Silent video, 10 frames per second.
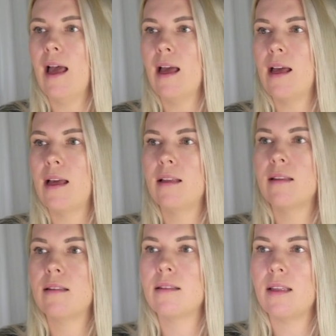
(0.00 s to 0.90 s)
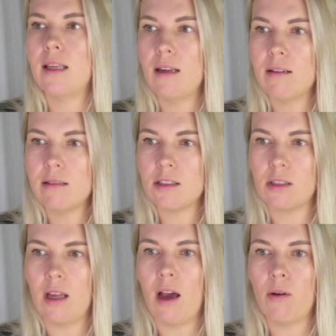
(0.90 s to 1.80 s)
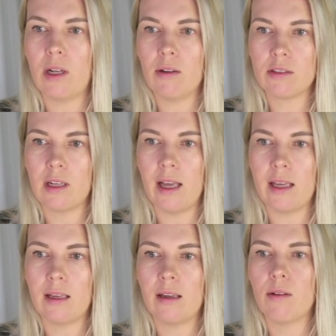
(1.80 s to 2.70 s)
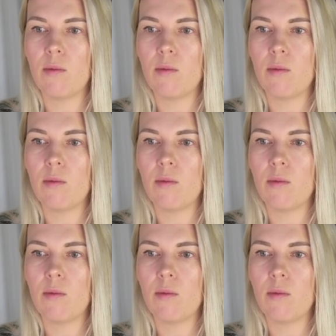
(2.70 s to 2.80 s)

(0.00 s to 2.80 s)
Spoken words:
And here's how it looks like